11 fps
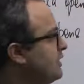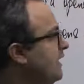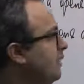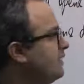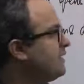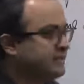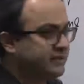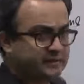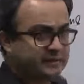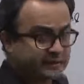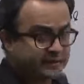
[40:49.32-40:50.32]
happening
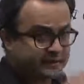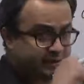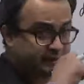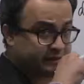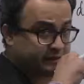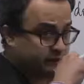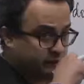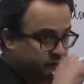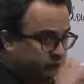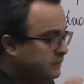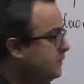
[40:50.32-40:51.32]
is that the
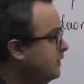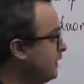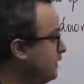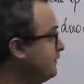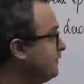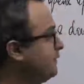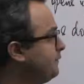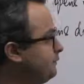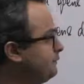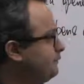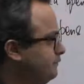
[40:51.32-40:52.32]
curve,
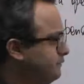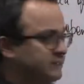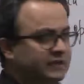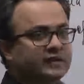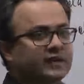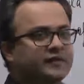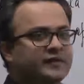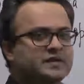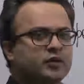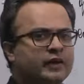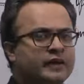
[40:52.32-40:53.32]
the graph is
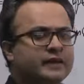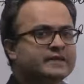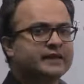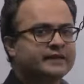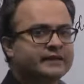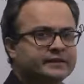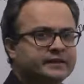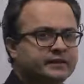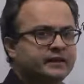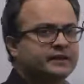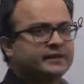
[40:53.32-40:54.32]
not intersecting the
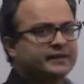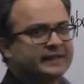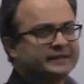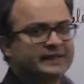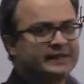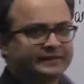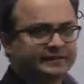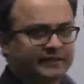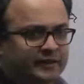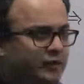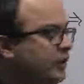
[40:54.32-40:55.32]
x-axis
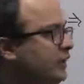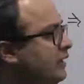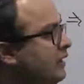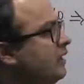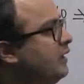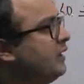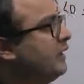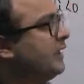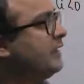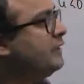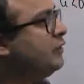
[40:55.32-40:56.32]
at all.
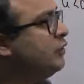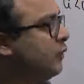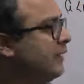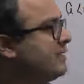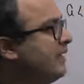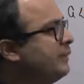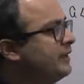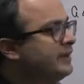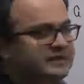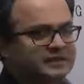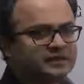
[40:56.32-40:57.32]
In 2, what is
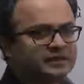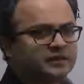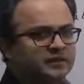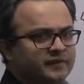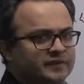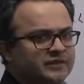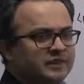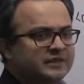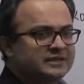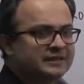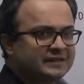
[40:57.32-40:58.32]
happening is that the curve is
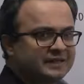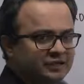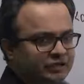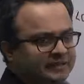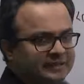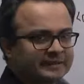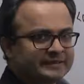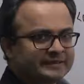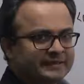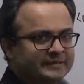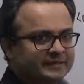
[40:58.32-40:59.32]
just touching the
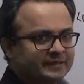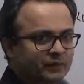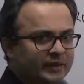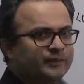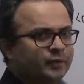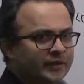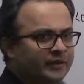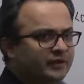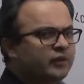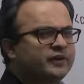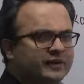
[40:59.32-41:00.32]
x-axis at one point,
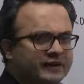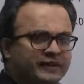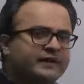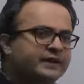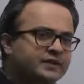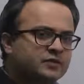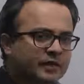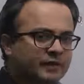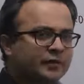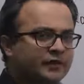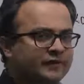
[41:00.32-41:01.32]
or effectively there is one
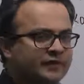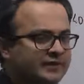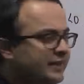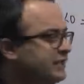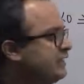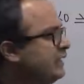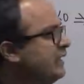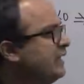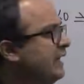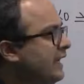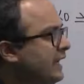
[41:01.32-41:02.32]
point of intersection.
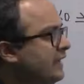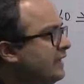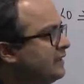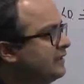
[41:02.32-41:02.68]
And in the